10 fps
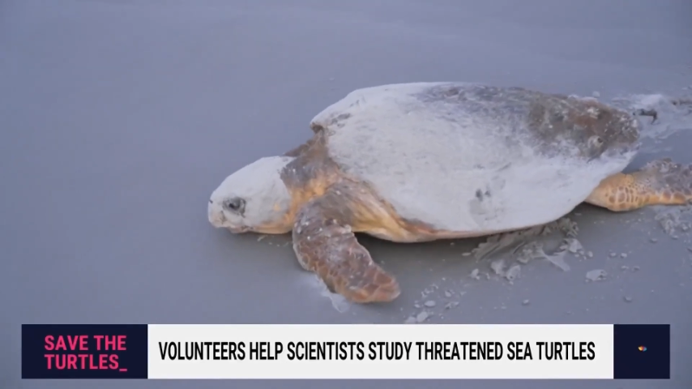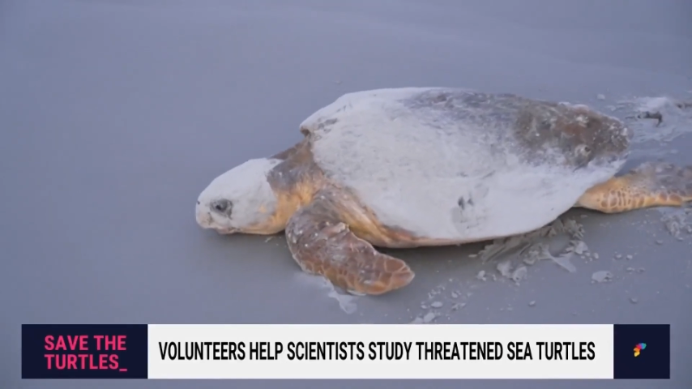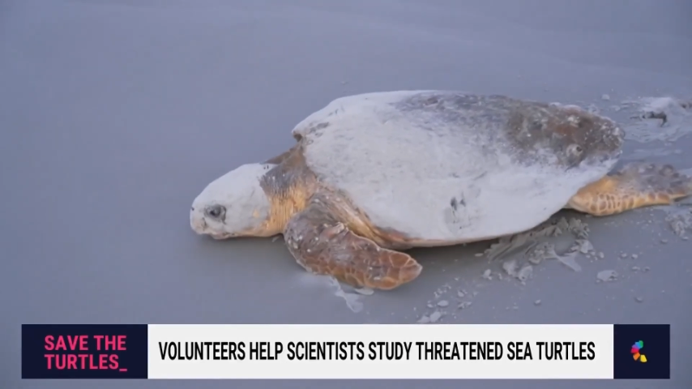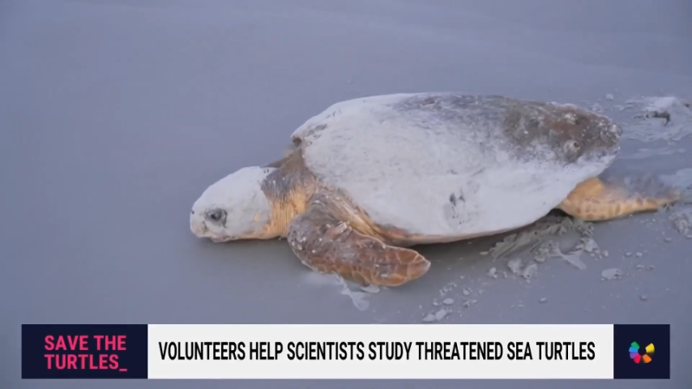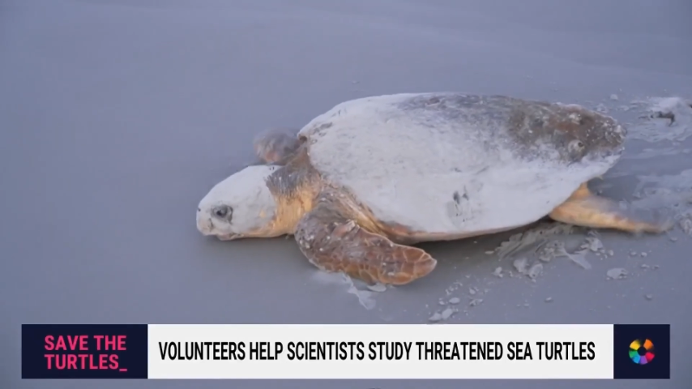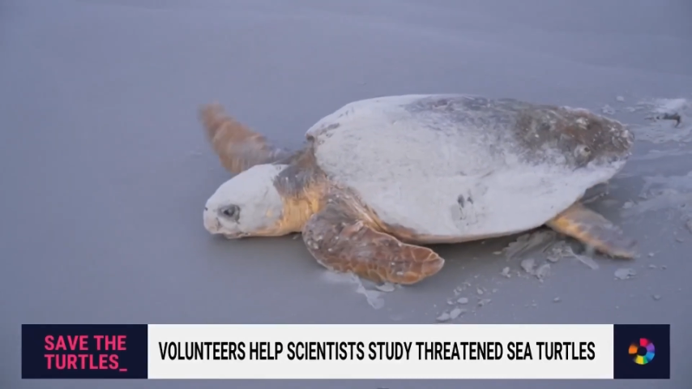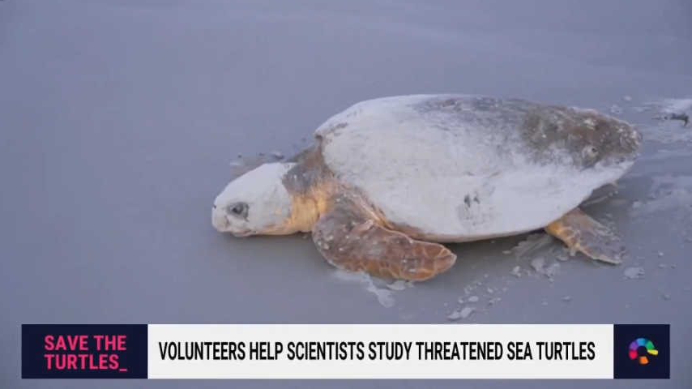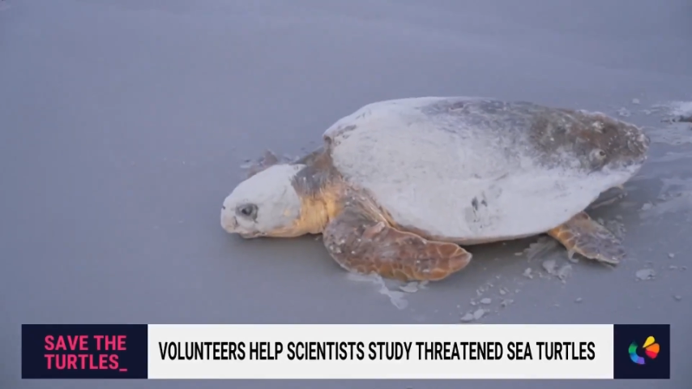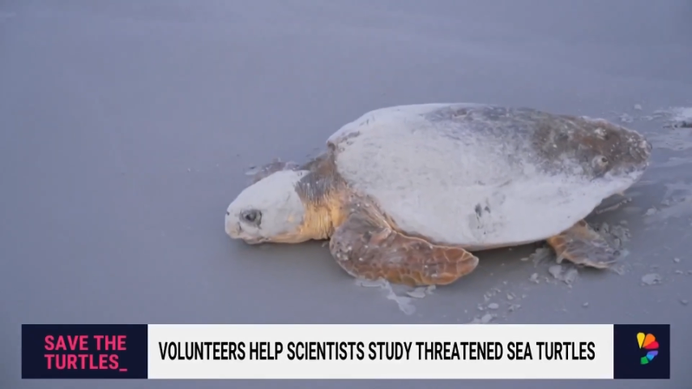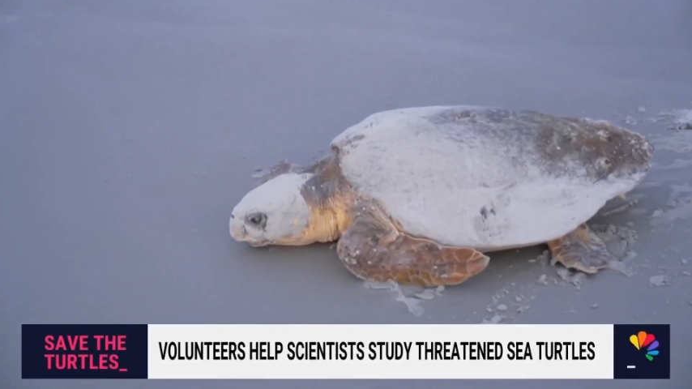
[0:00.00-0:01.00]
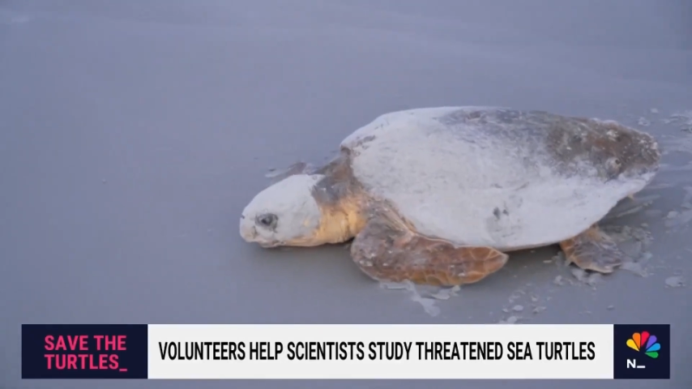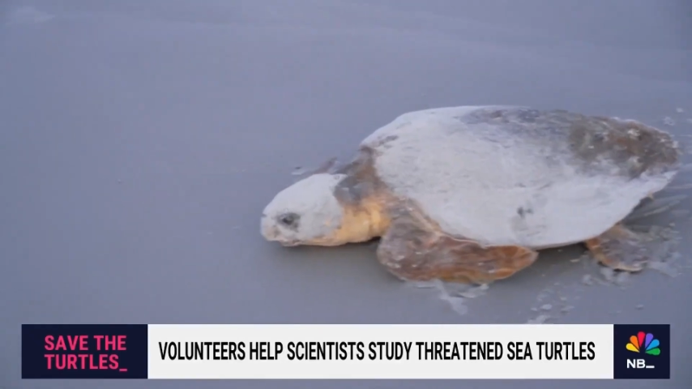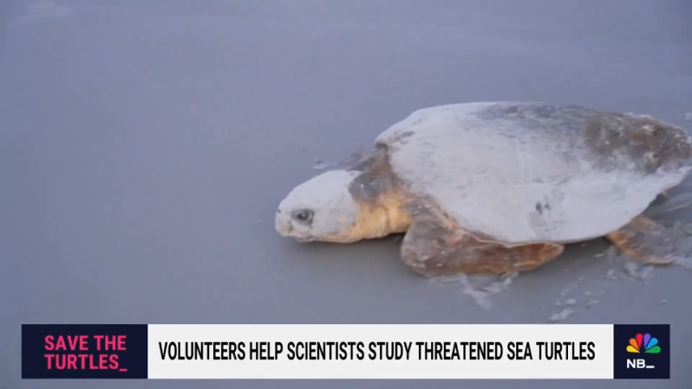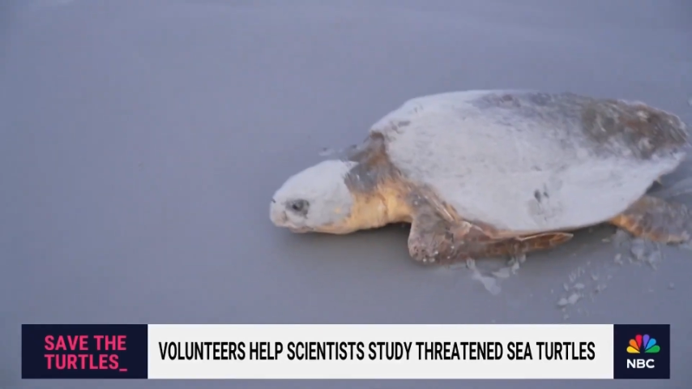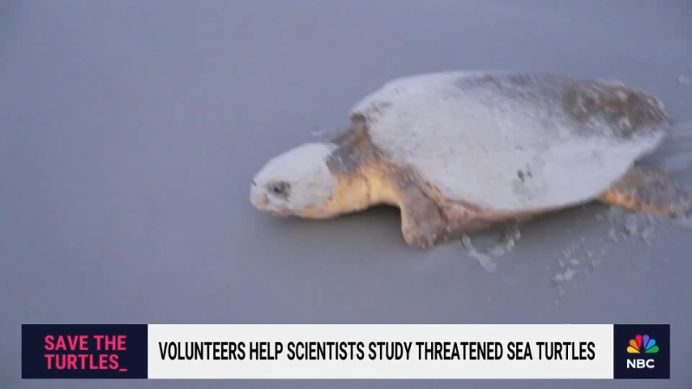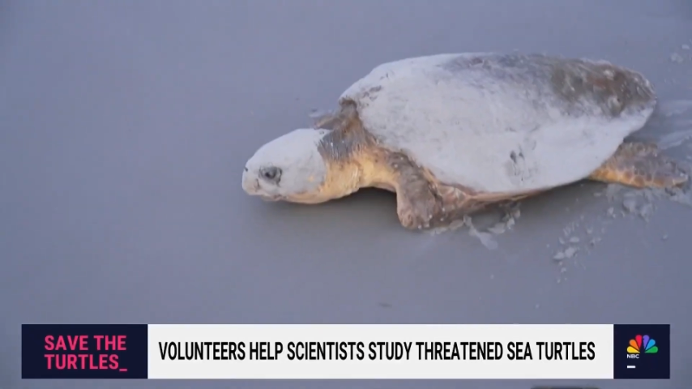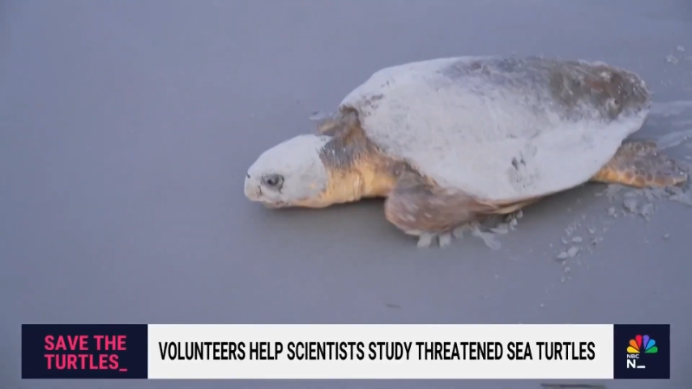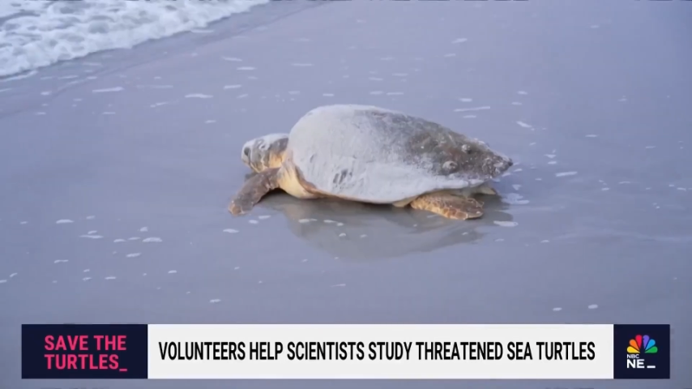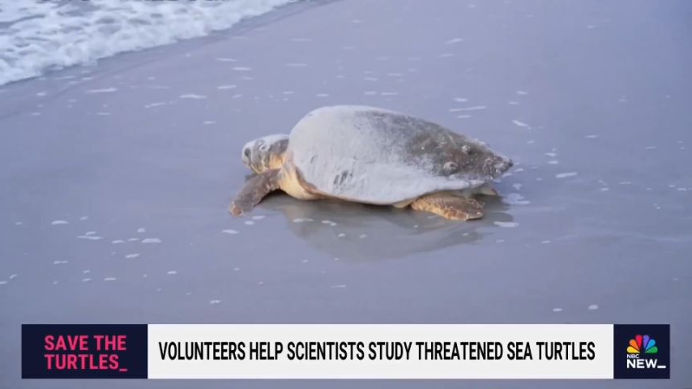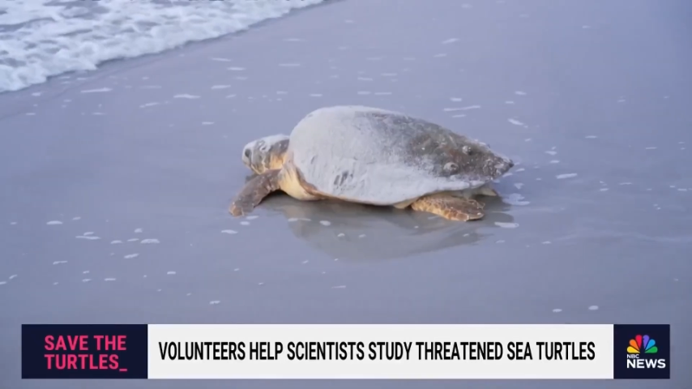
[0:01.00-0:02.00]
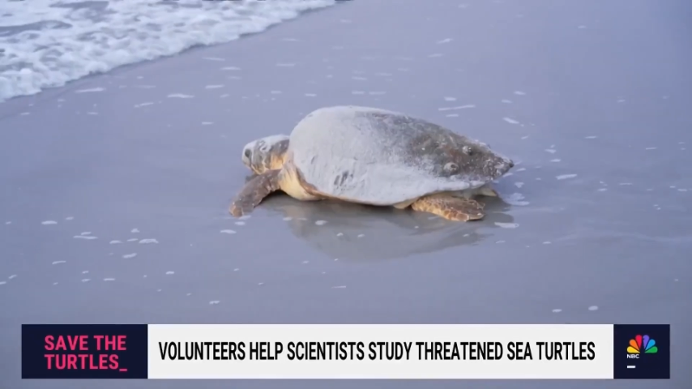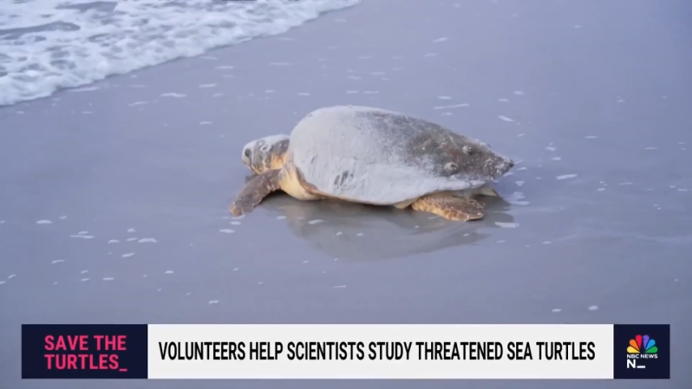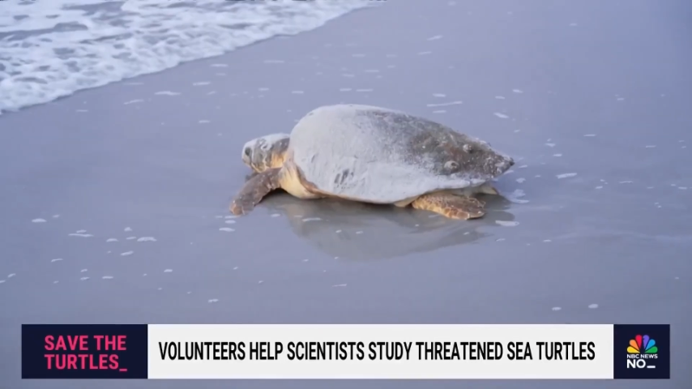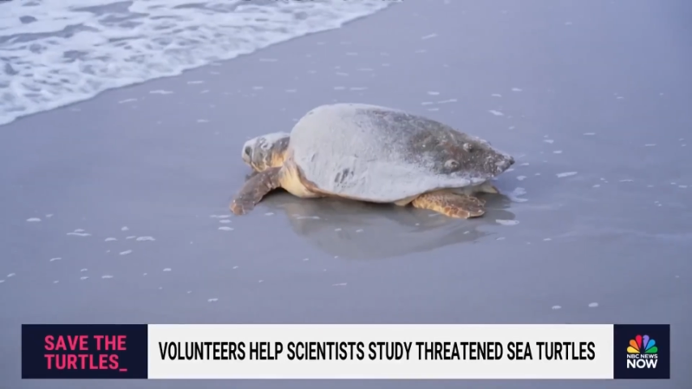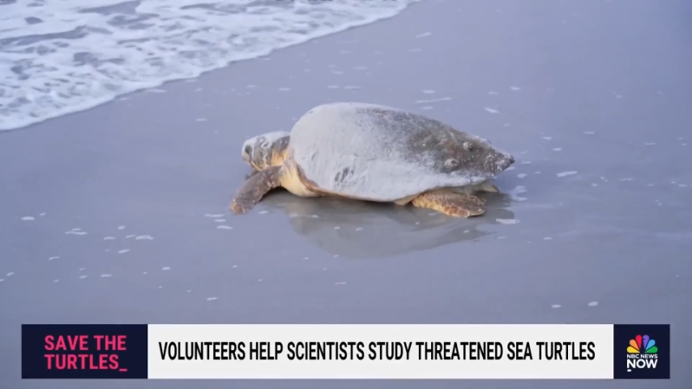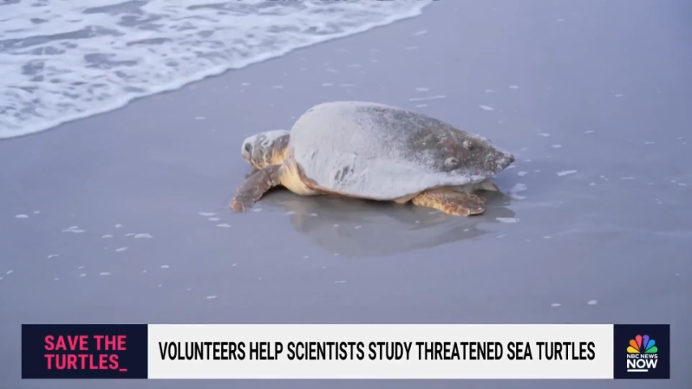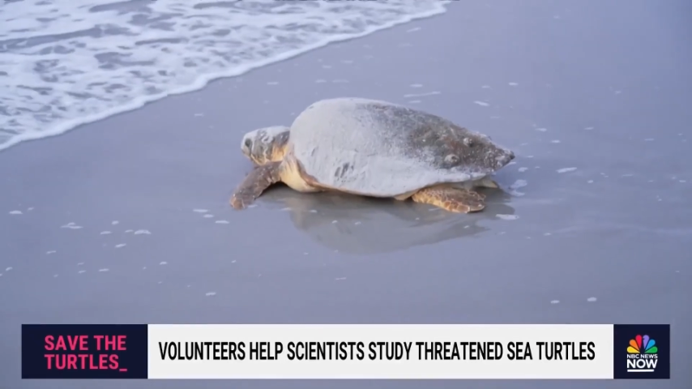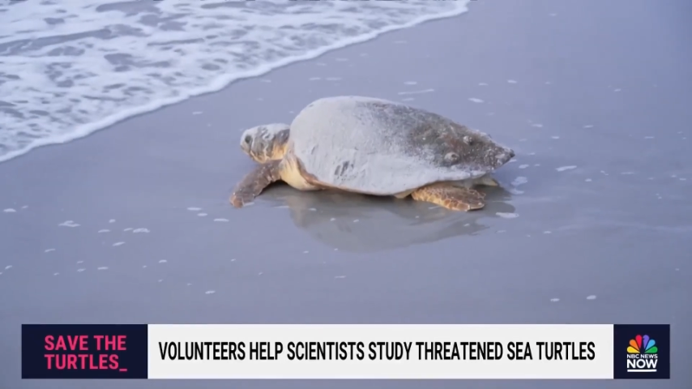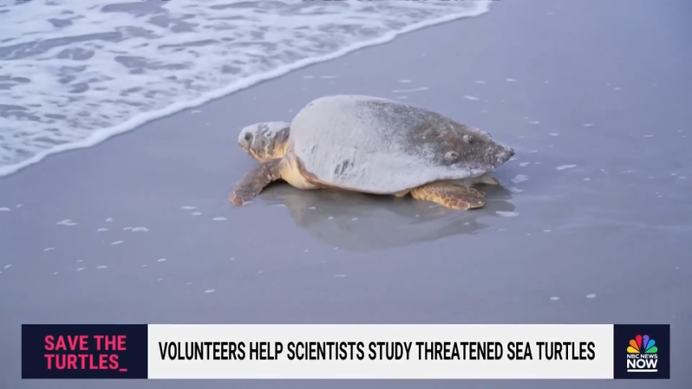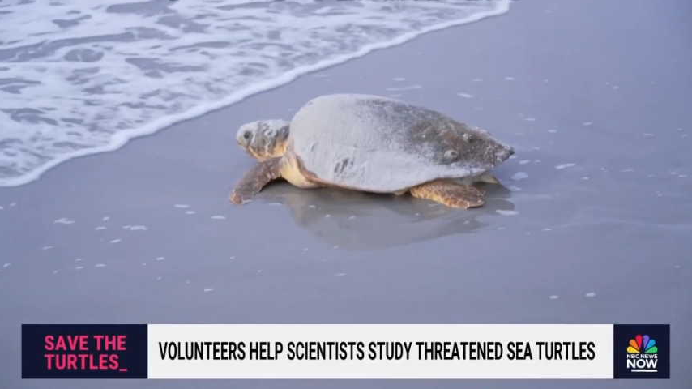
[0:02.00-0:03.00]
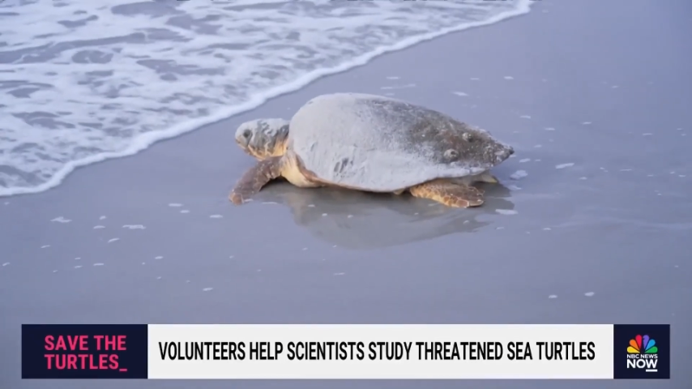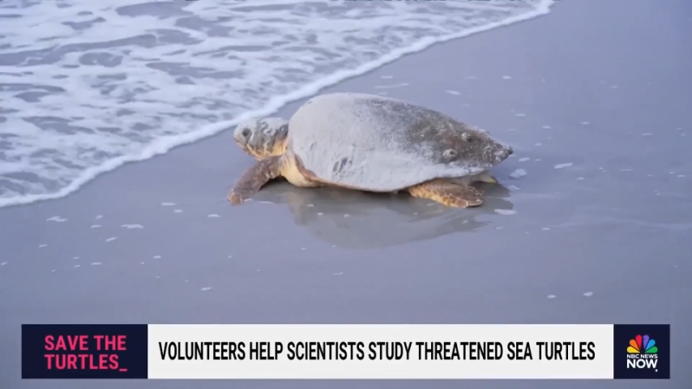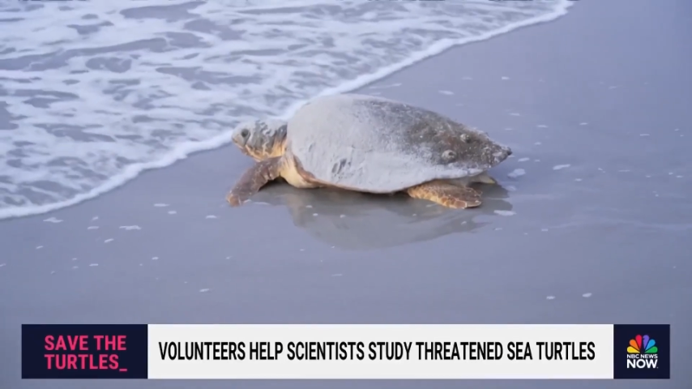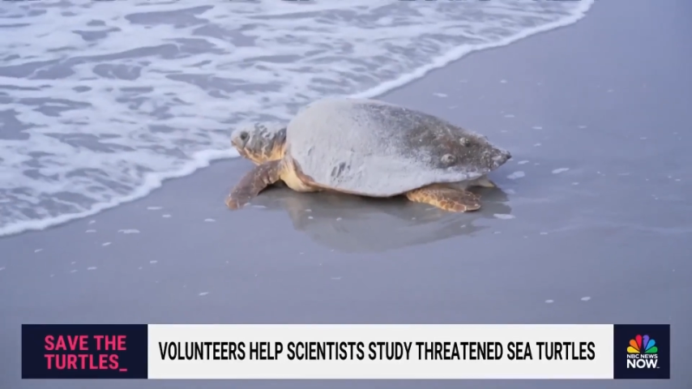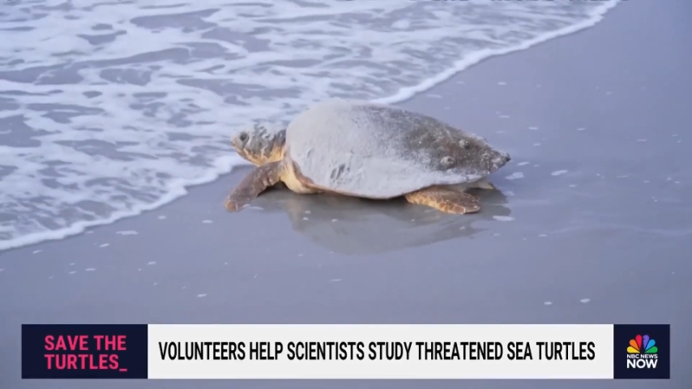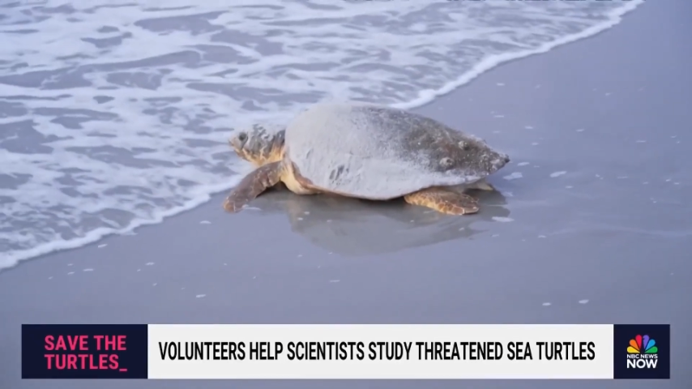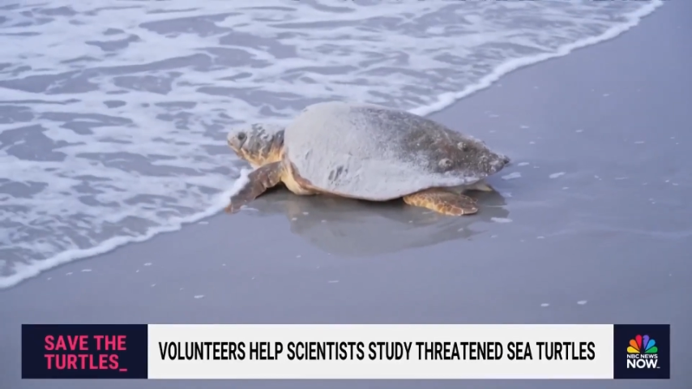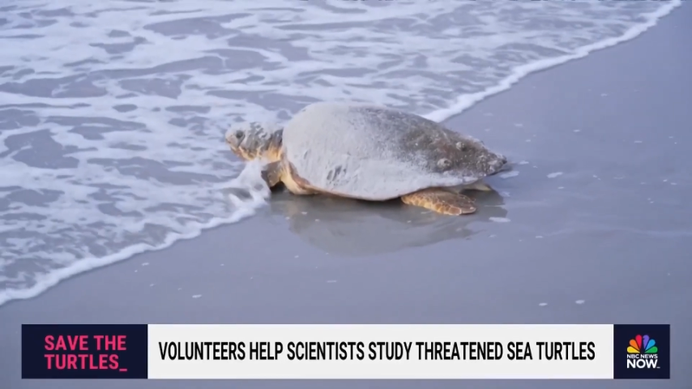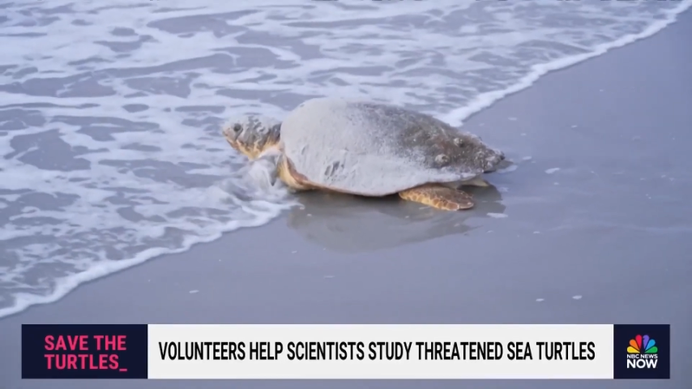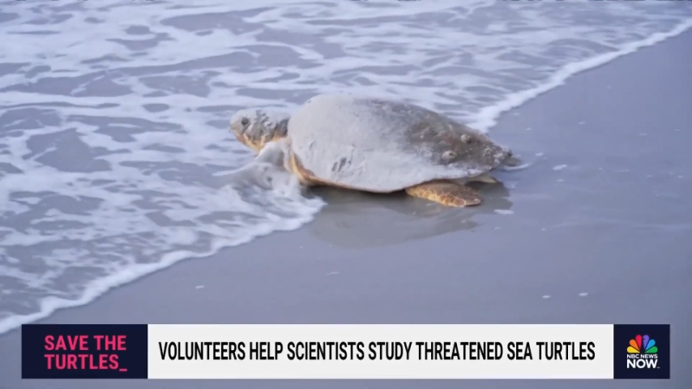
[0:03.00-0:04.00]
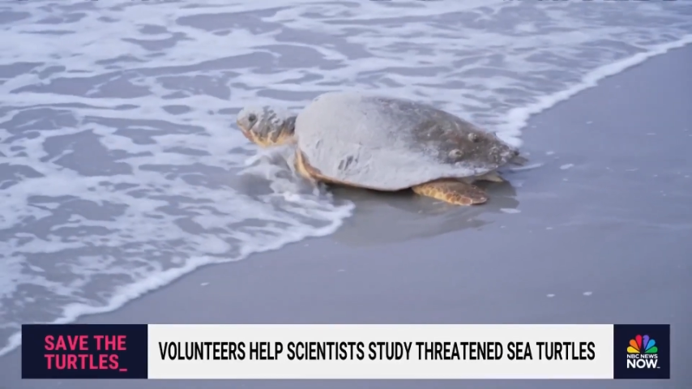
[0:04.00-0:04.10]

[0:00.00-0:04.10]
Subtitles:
(no speaker visible)